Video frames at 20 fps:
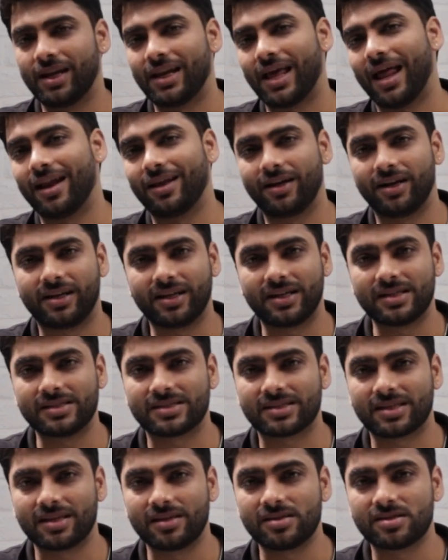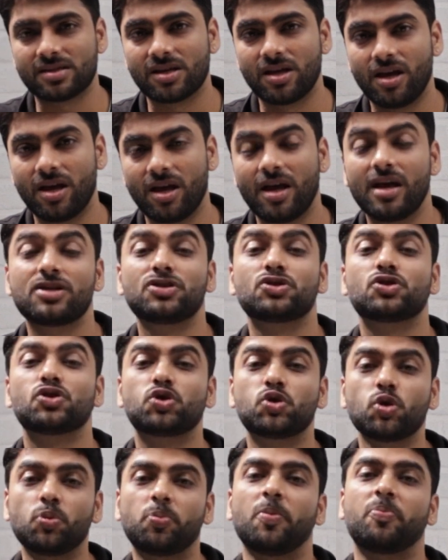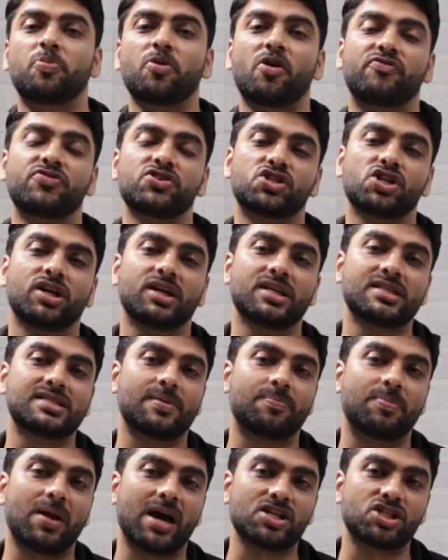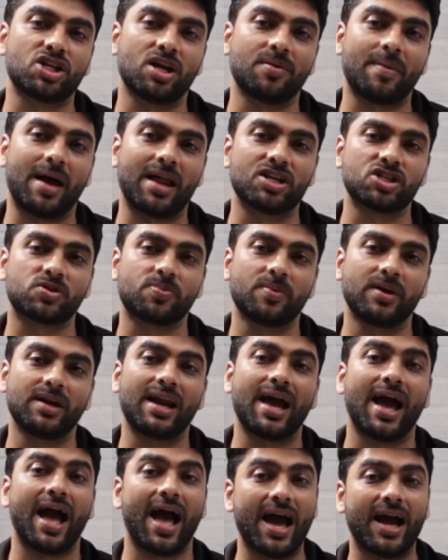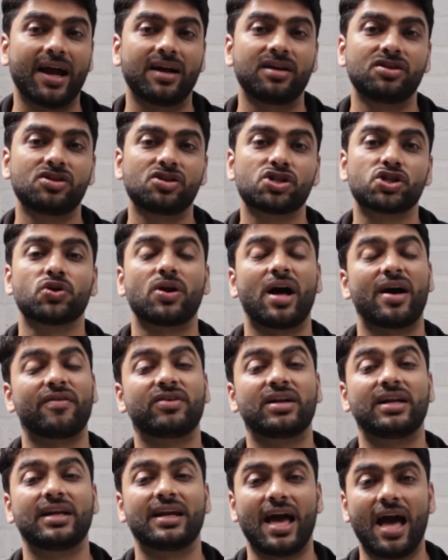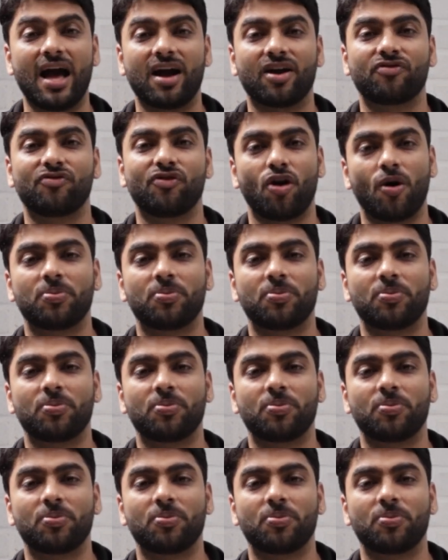in analytical skills, super proficient in supply chain management, and should have a knack for